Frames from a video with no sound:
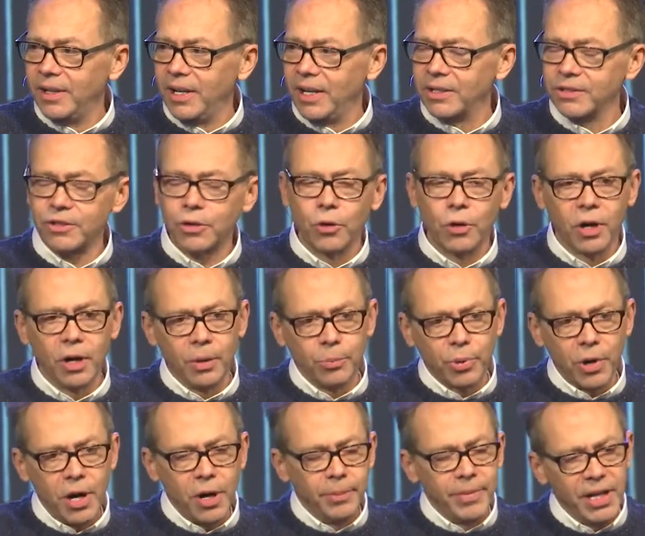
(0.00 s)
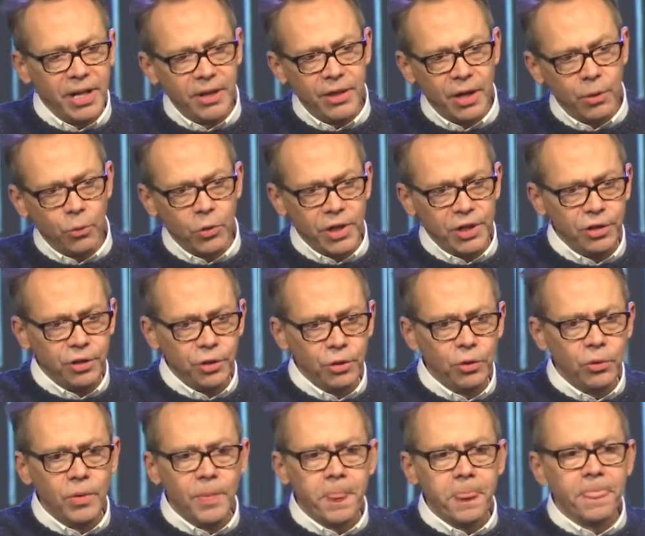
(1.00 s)
And so our prayer meeting that we
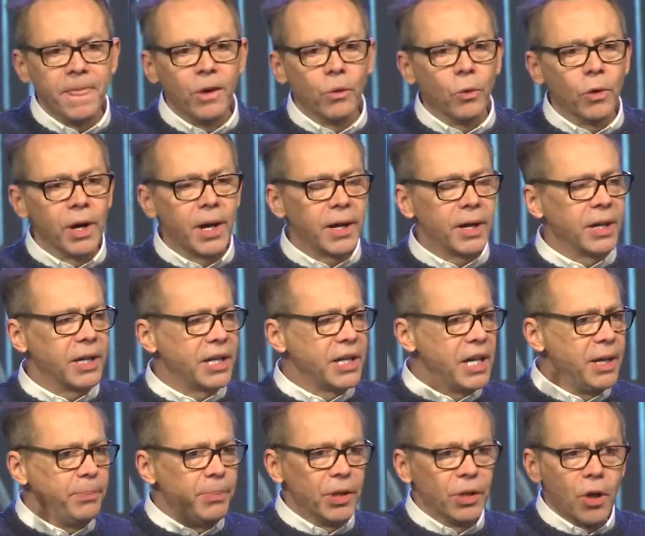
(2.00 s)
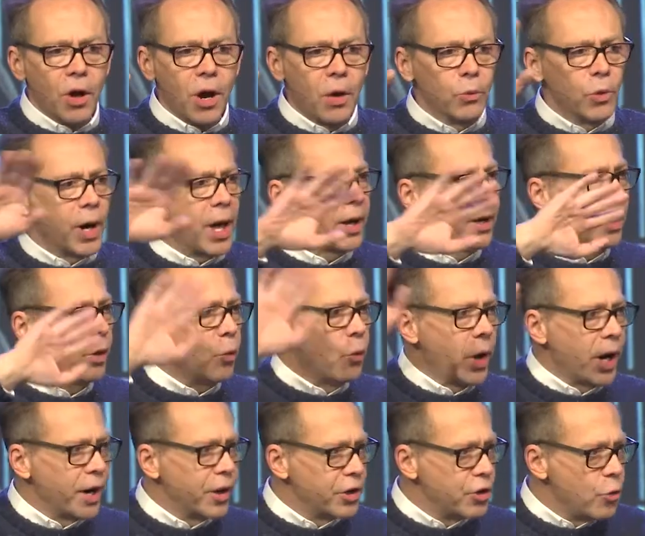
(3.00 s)
do, we're not going to keep you long. We're not going to
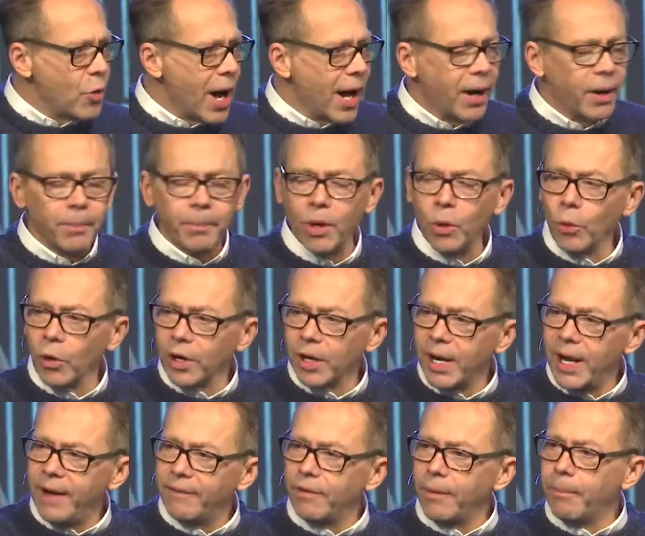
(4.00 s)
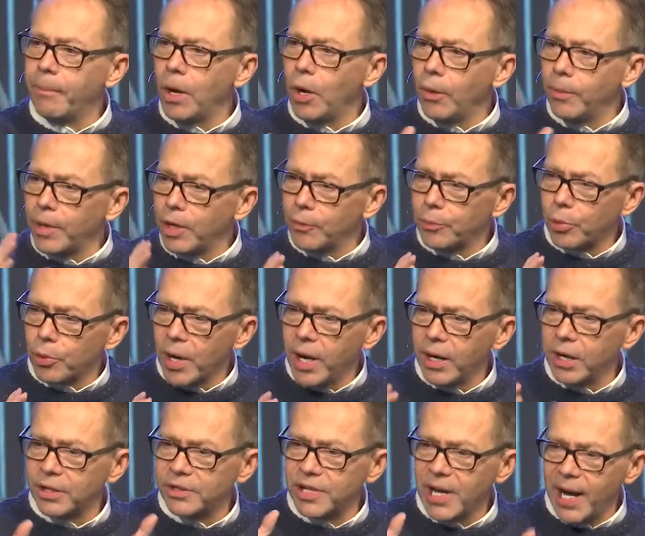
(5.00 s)
wear you out, but we're going to have a moment of
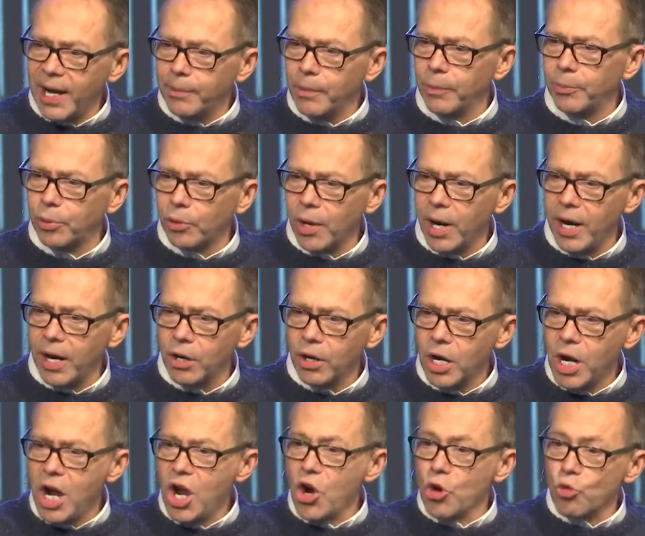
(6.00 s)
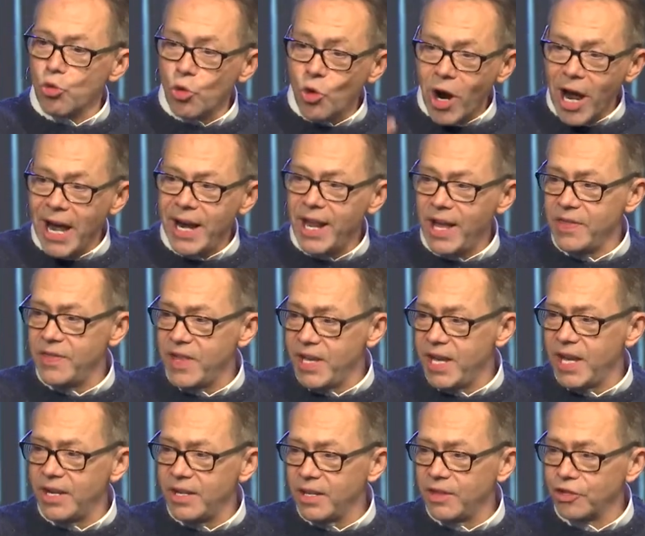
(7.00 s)
prayer, a time of prayer right at
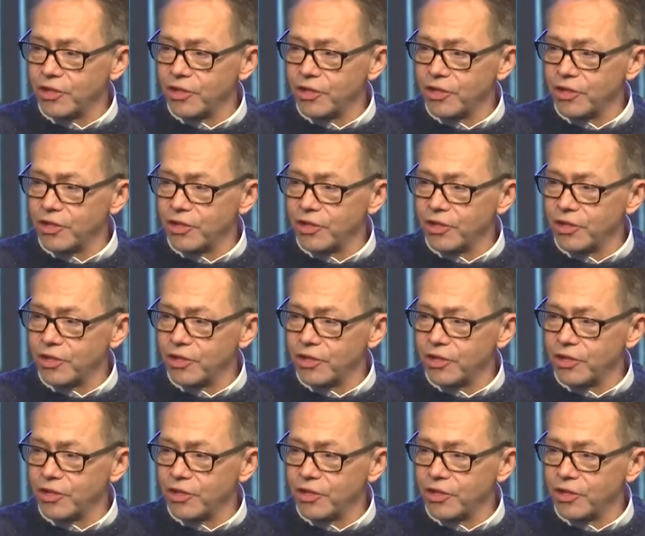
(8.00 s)
the end of